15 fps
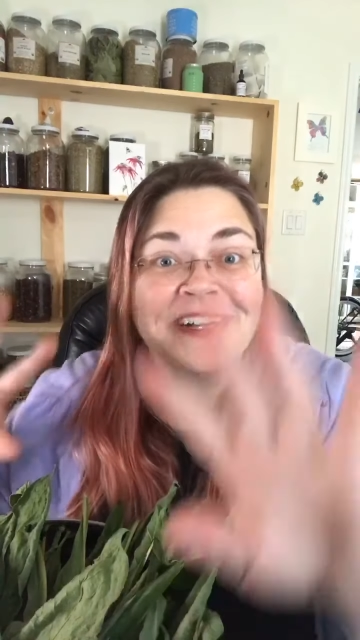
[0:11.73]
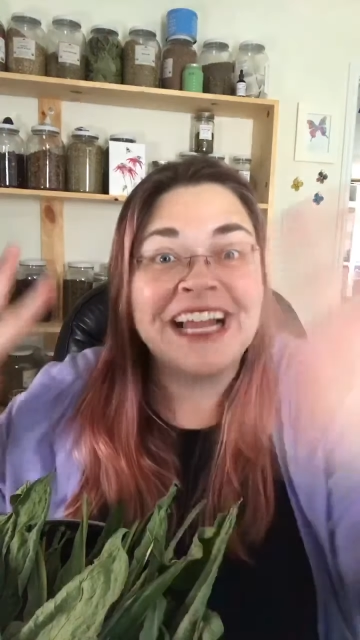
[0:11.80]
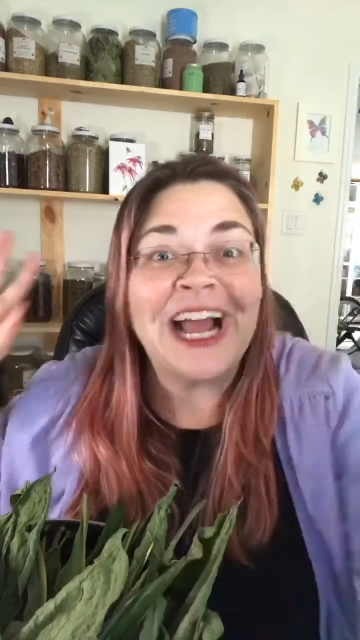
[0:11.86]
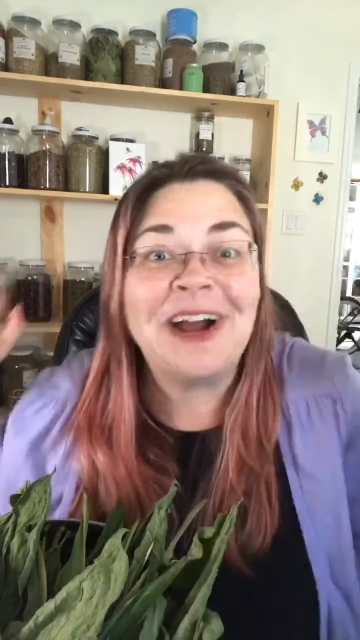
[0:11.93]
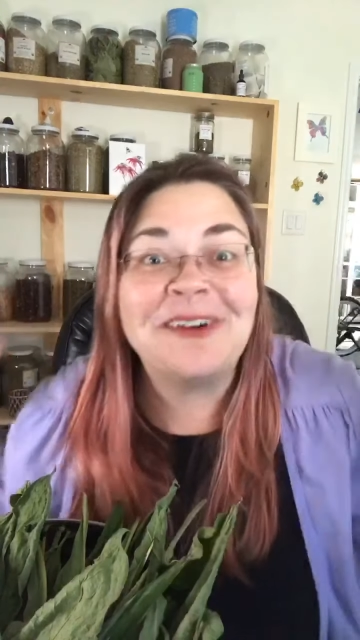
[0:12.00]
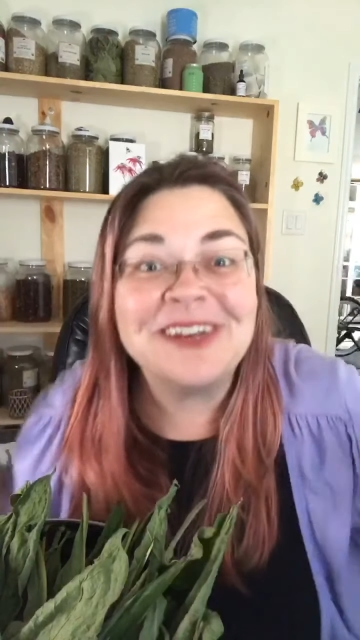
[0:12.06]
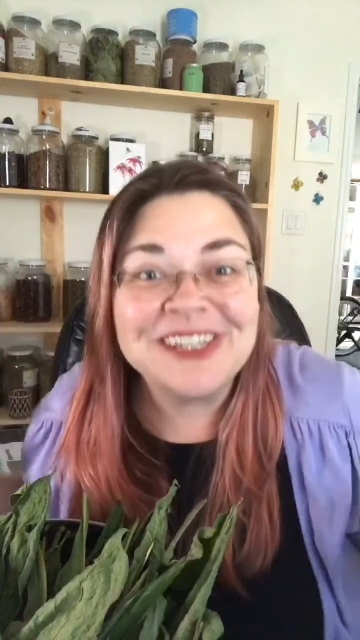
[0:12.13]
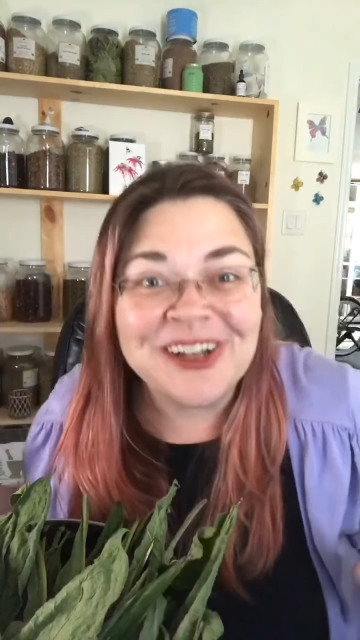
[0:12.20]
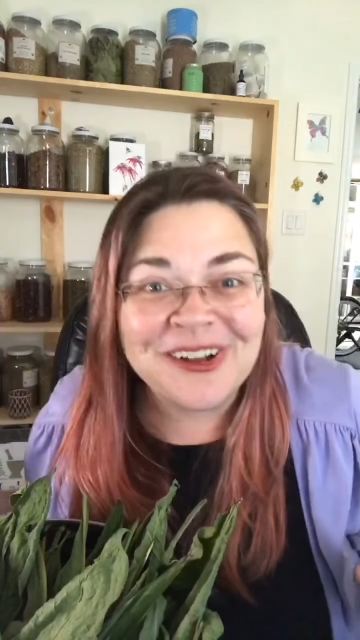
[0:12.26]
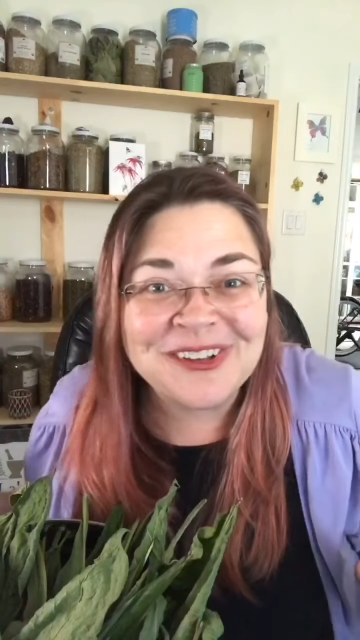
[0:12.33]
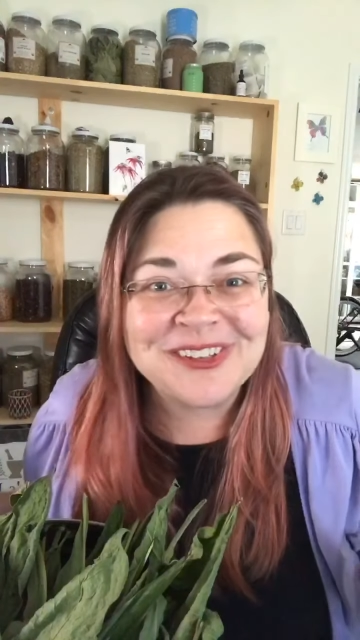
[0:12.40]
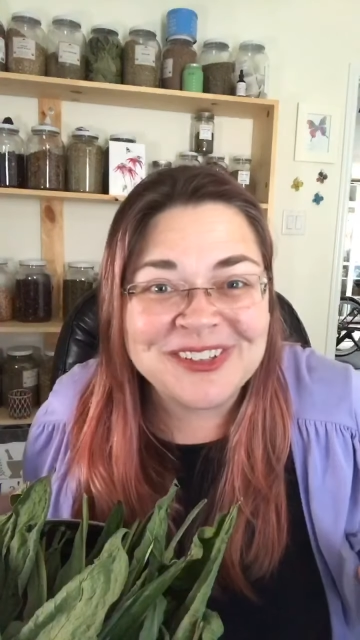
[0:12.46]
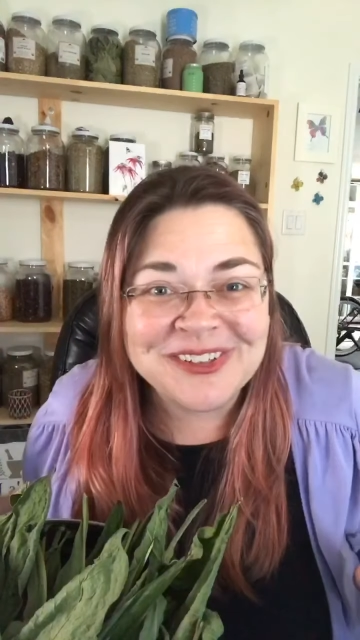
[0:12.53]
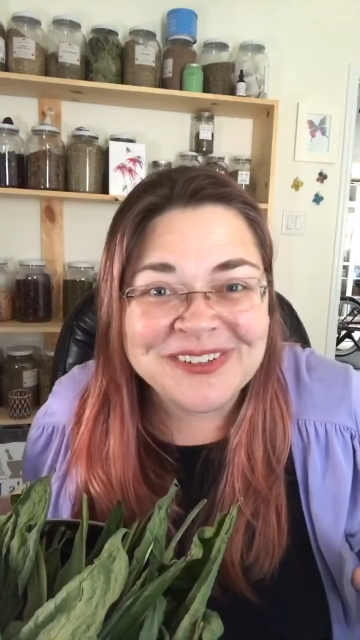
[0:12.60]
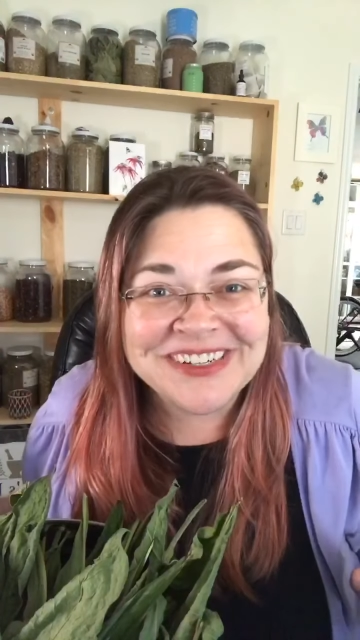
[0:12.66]
How are y'all
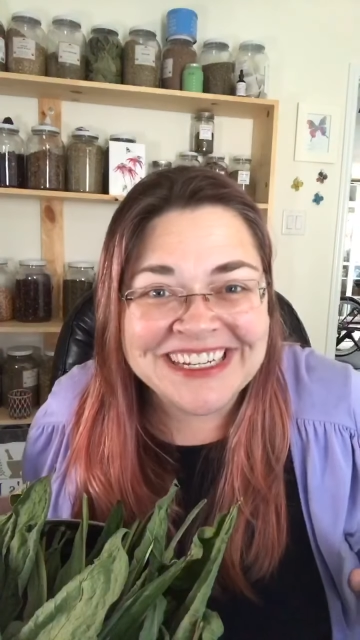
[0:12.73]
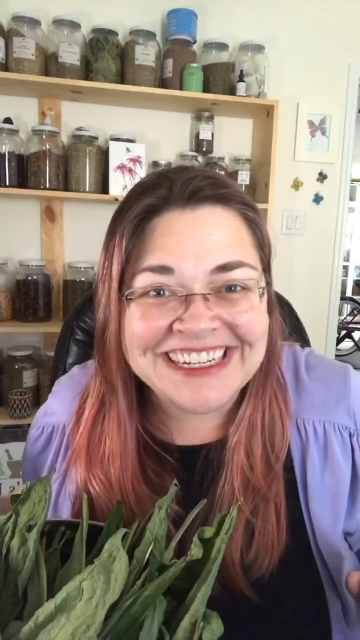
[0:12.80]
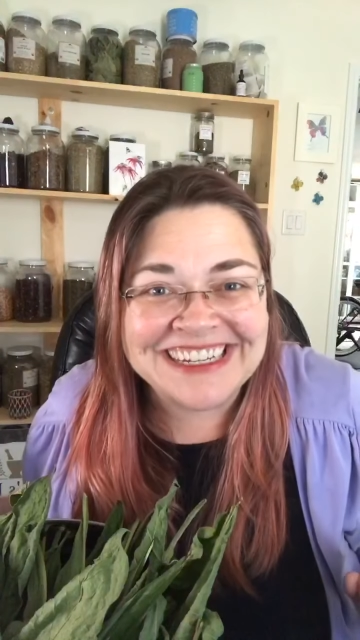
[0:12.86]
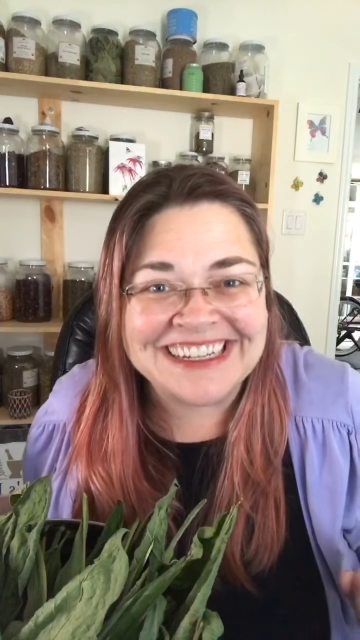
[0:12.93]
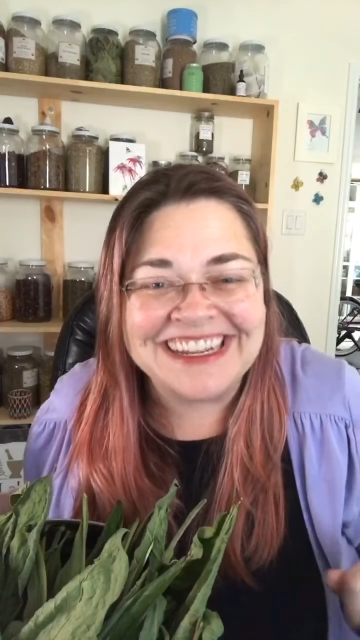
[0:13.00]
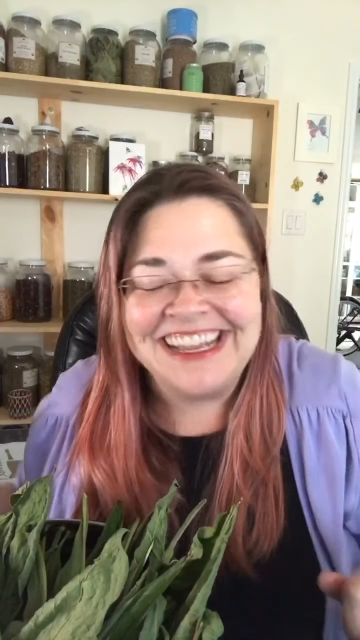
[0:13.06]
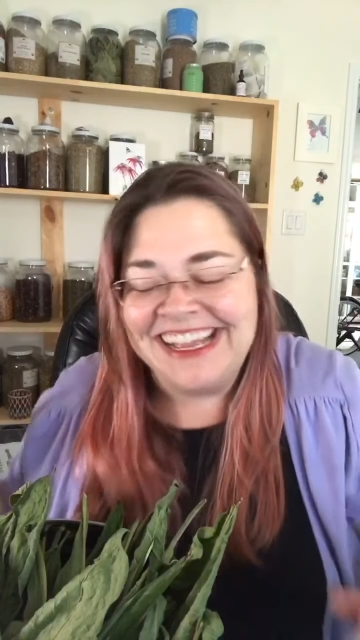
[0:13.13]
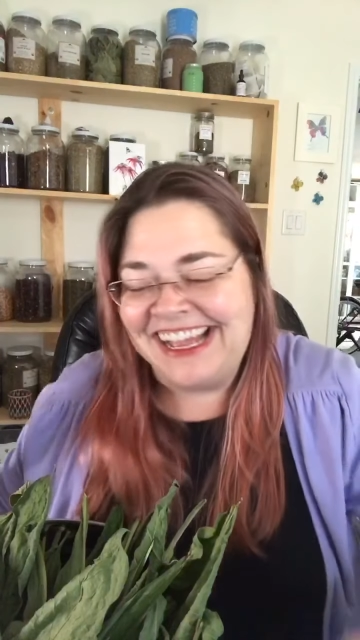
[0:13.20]
doing?